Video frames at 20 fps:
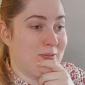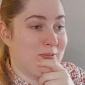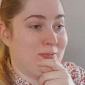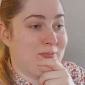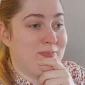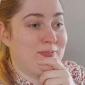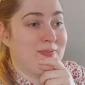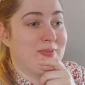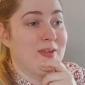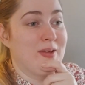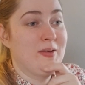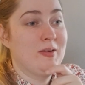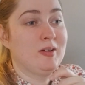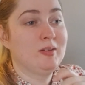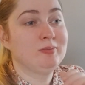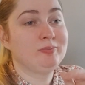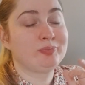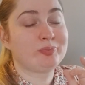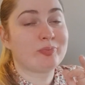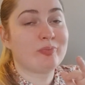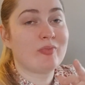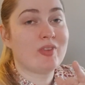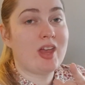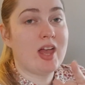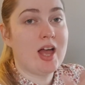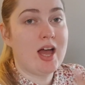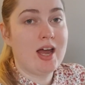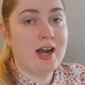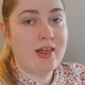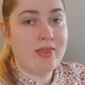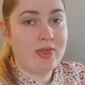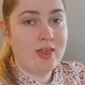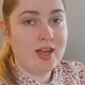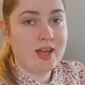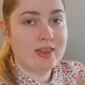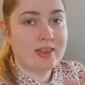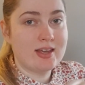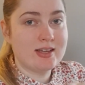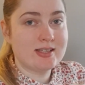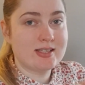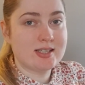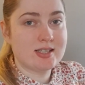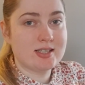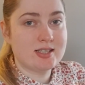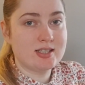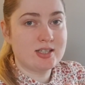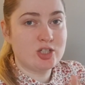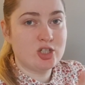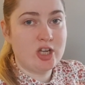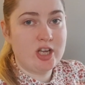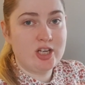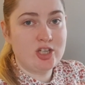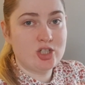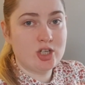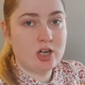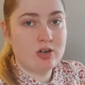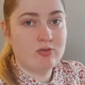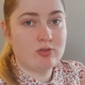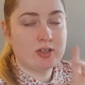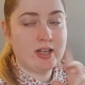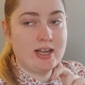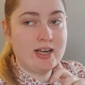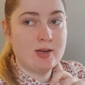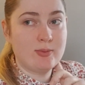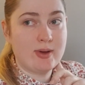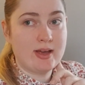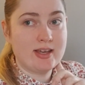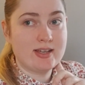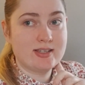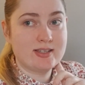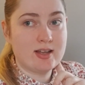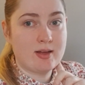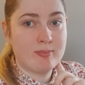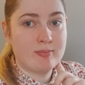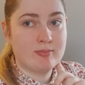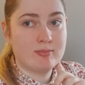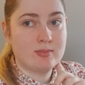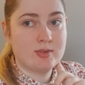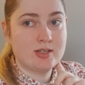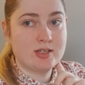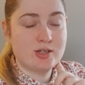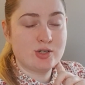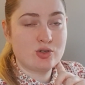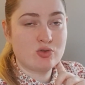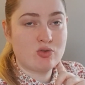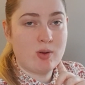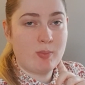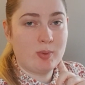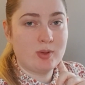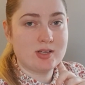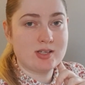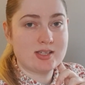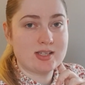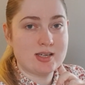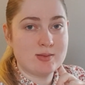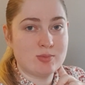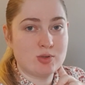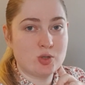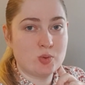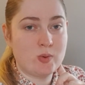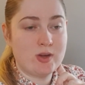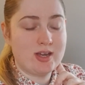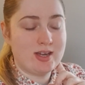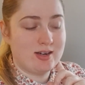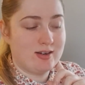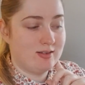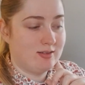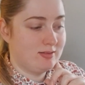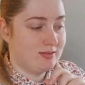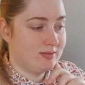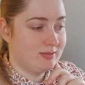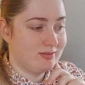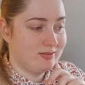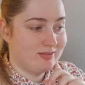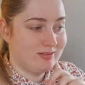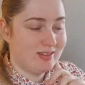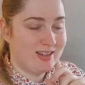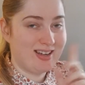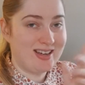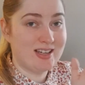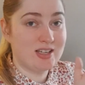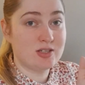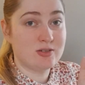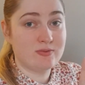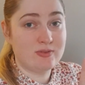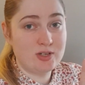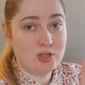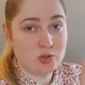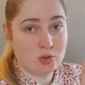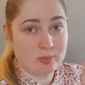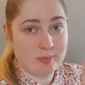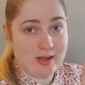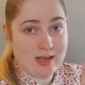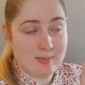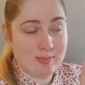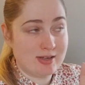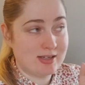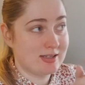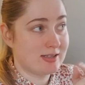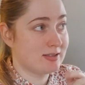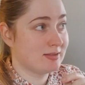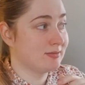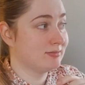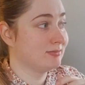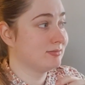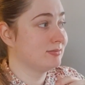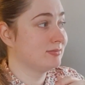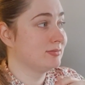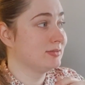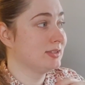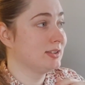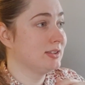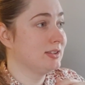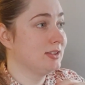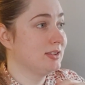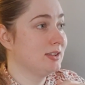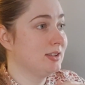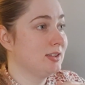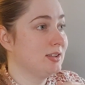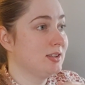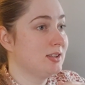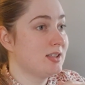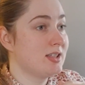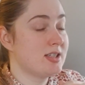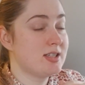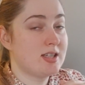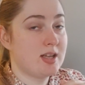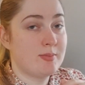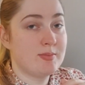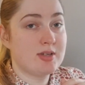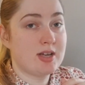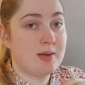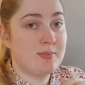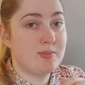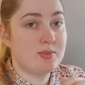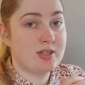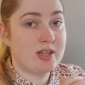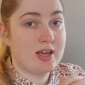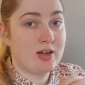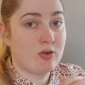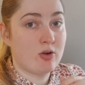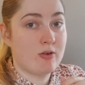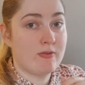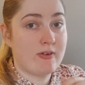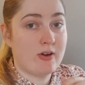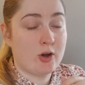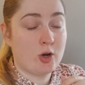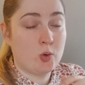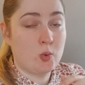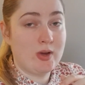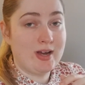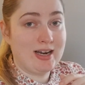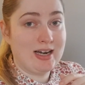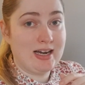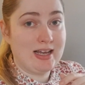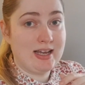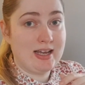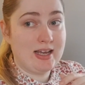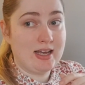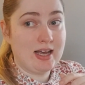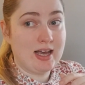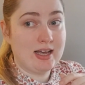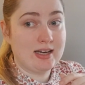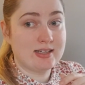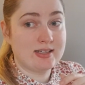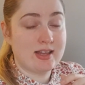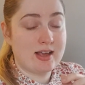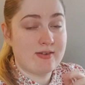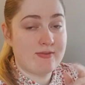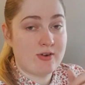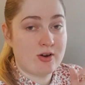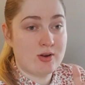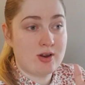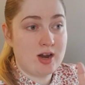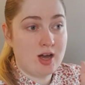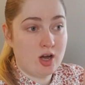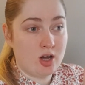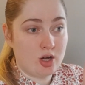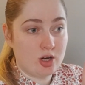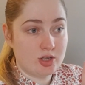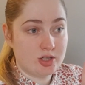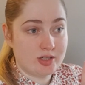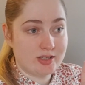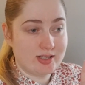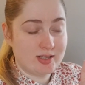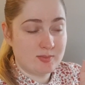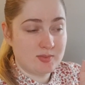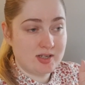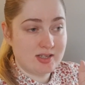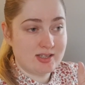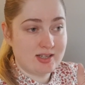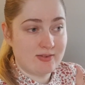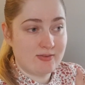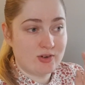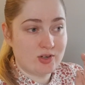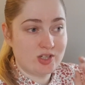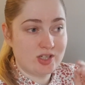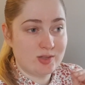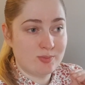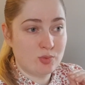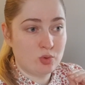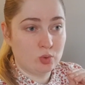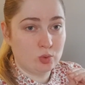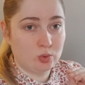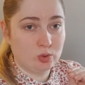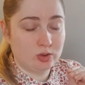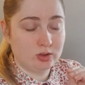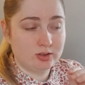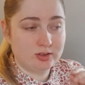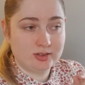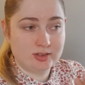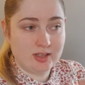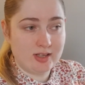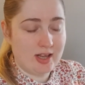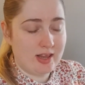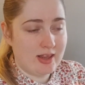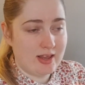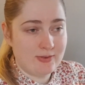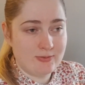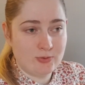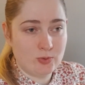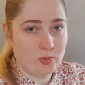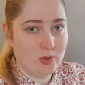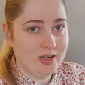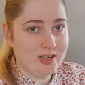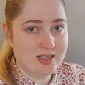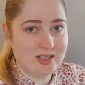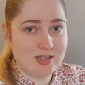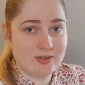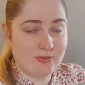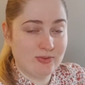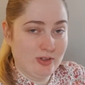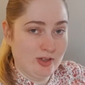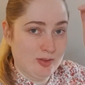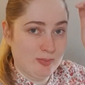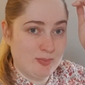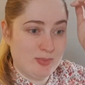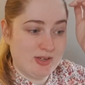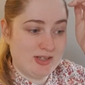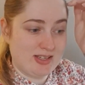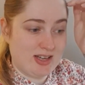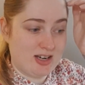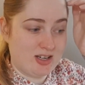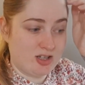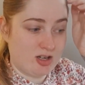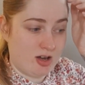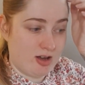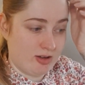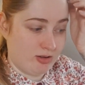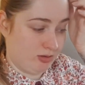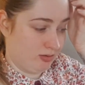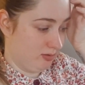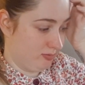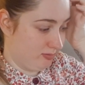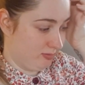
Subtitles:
And I think there's, in general anyway, some discrepancy between individual babies. Sometimes they grow very quickly and they're very large, and sometimes they're very small, and then they fall into different percentile